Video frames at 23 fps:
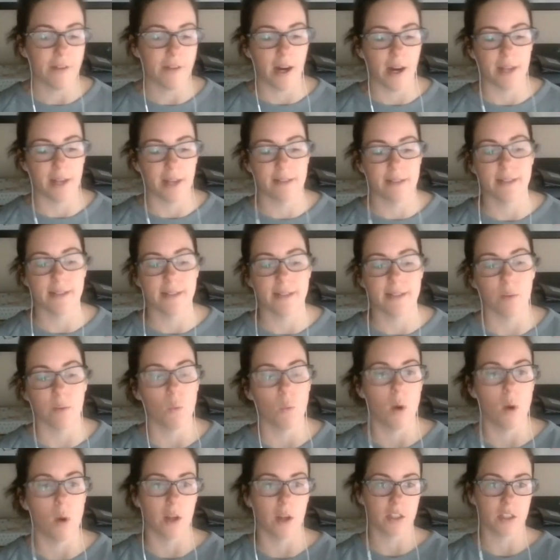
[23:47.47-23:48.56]
I didn't
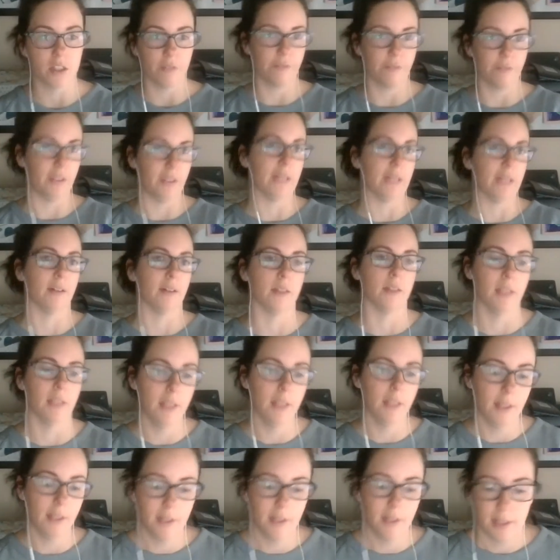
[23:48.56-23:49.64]
want to feel,
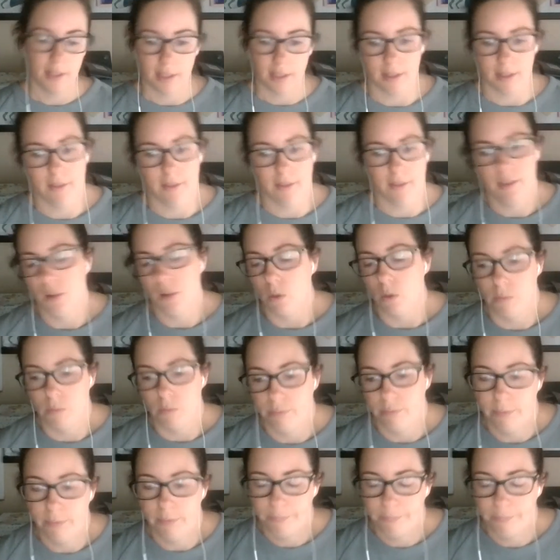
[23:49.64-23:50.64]
you know,